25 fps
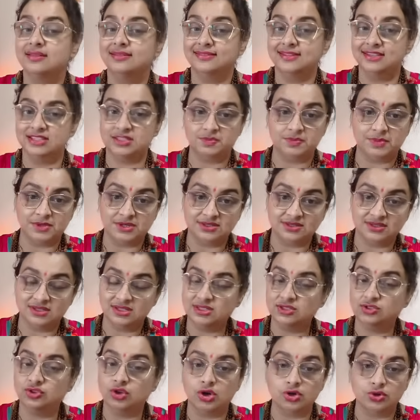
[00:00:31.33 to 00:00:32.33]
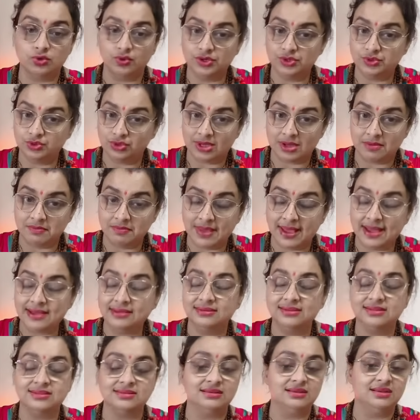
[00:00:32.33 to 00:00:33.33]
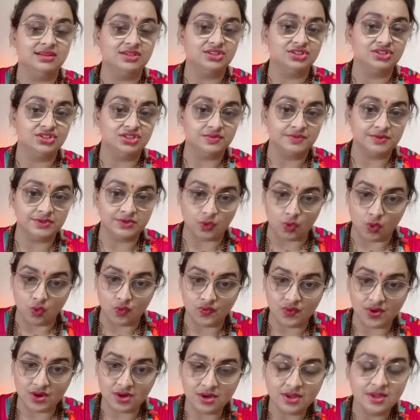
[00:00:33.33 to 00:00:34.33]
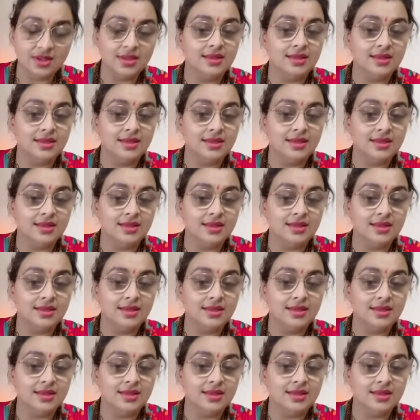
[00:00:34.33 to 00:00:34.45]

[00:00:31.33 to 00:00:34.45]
this person is not going to come back this relationship is over